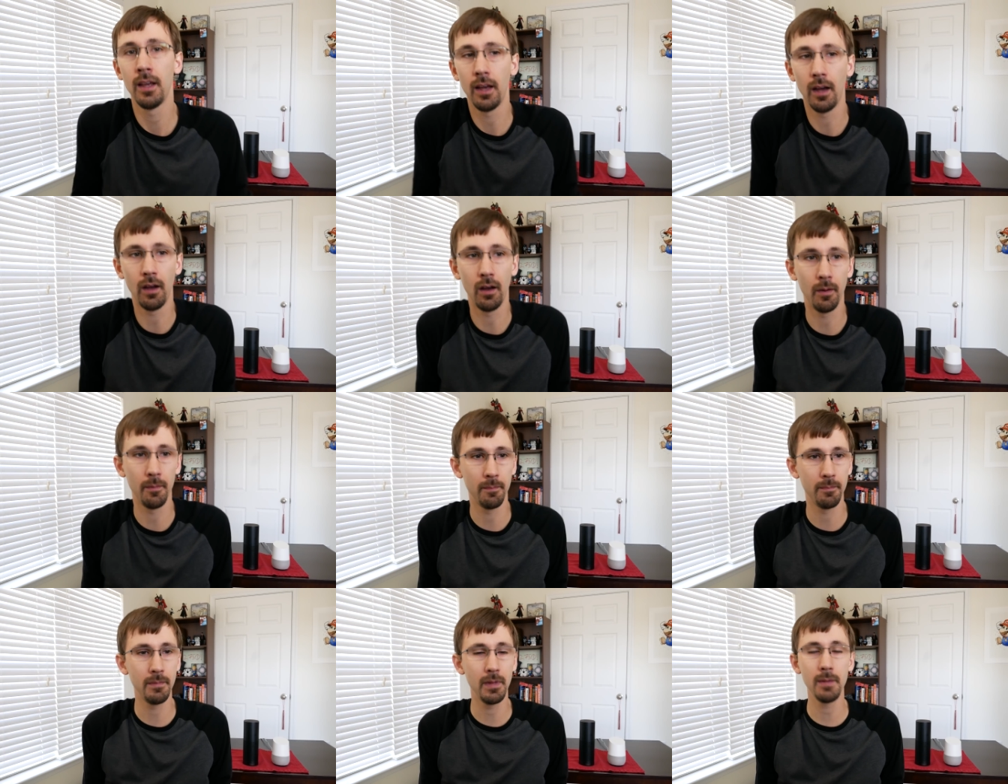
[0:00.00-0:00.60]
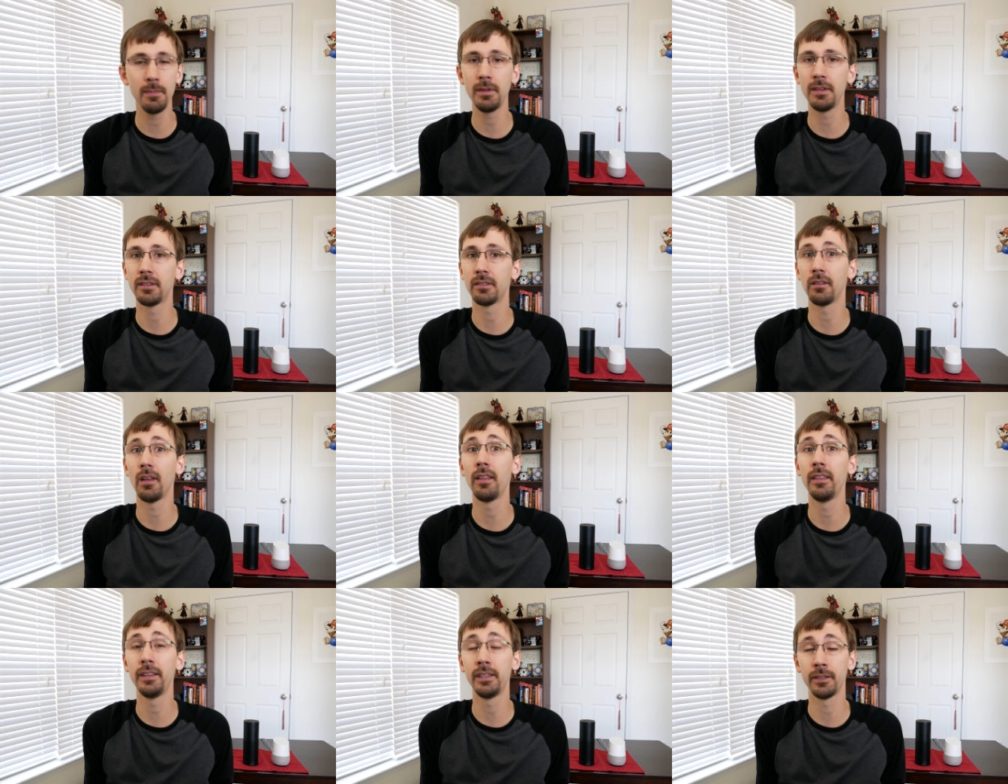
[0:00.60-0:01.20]
um, maybe
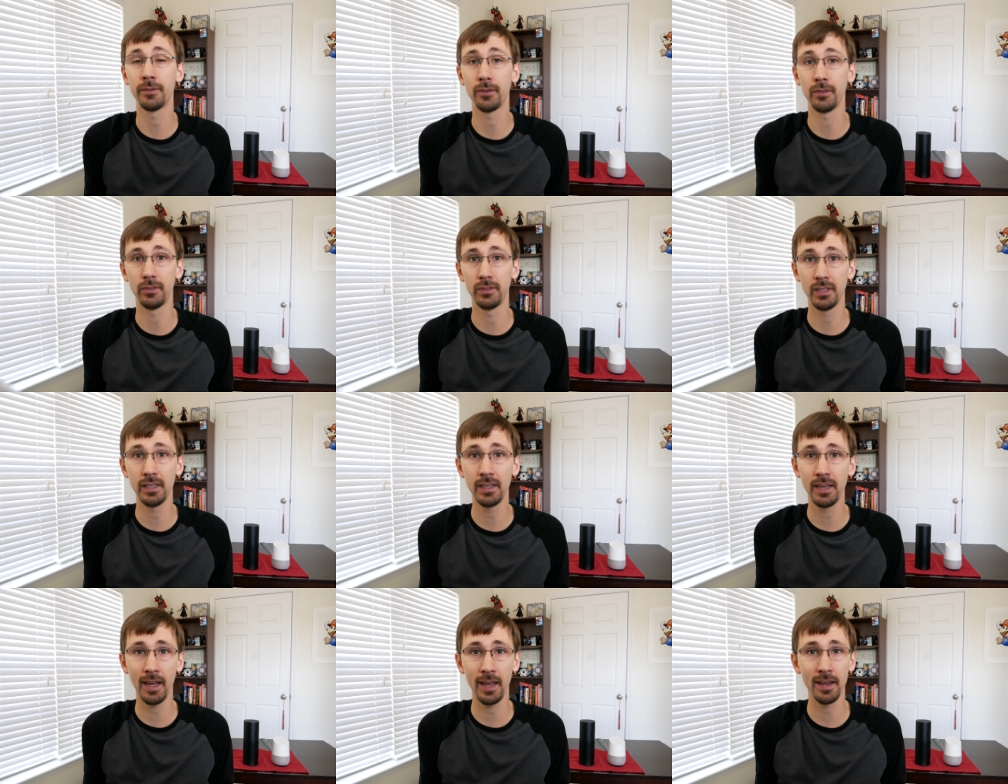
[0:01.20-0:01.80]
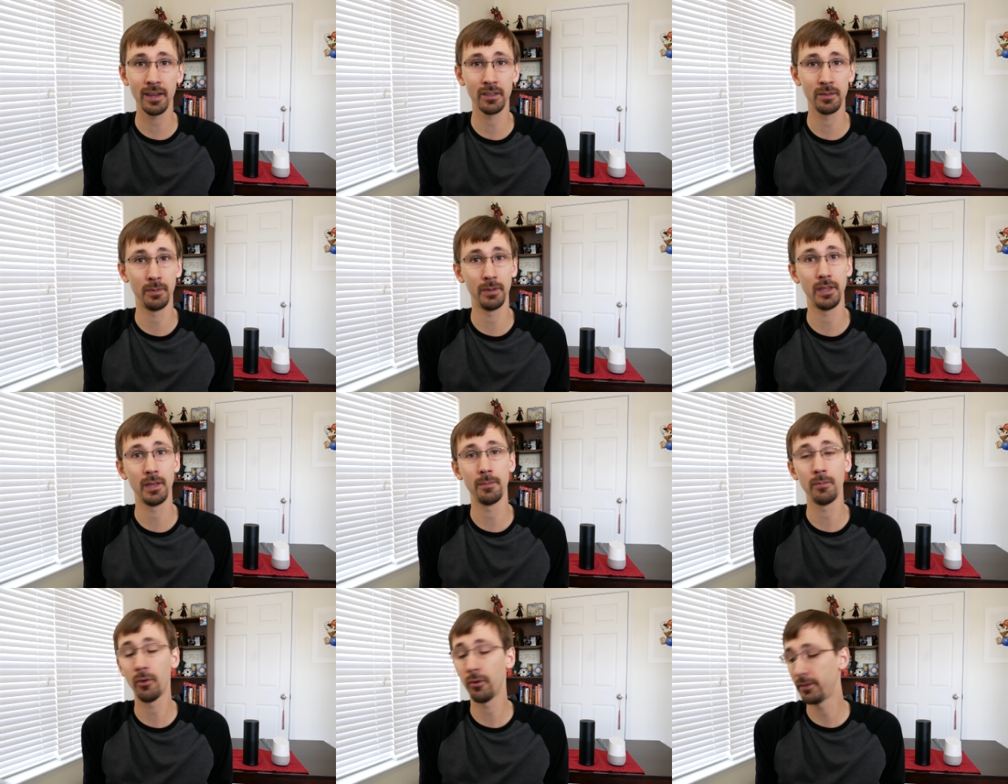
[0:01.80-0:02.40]
slightly different syntax, but
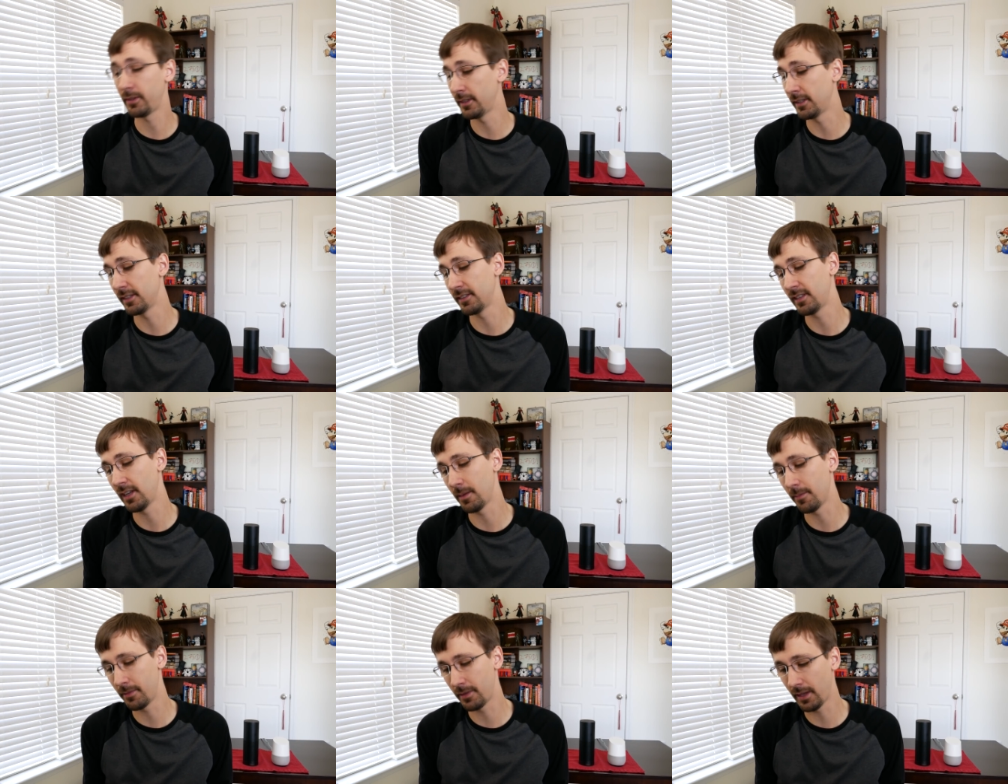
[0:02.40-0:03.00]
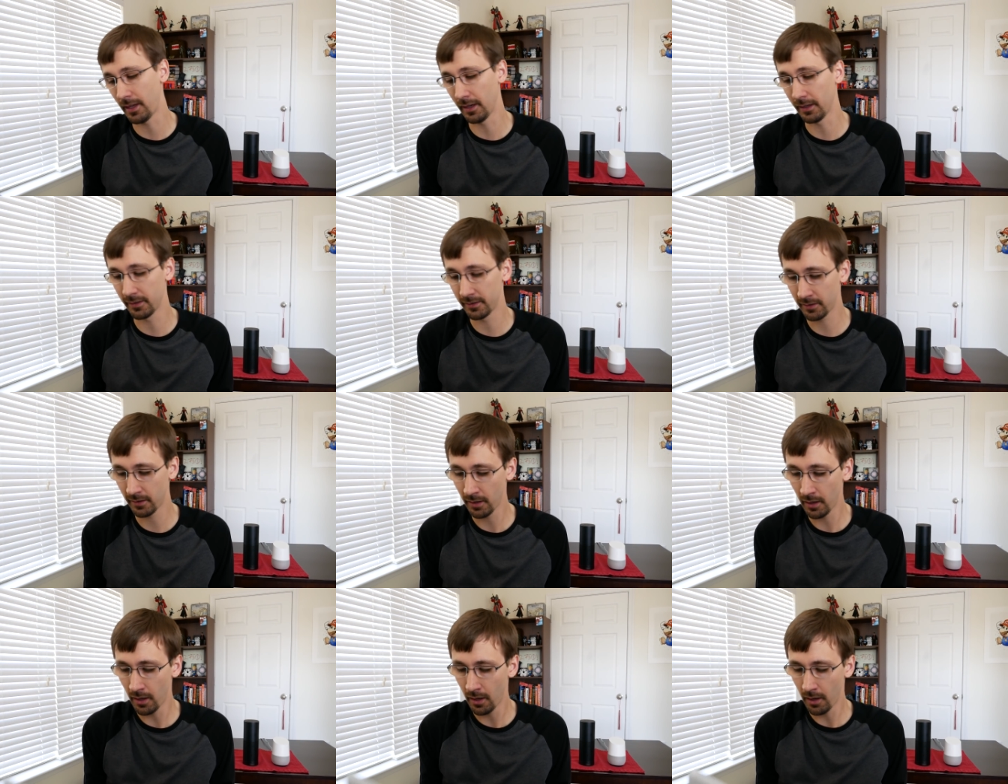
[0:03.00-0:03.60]
they both did the same things.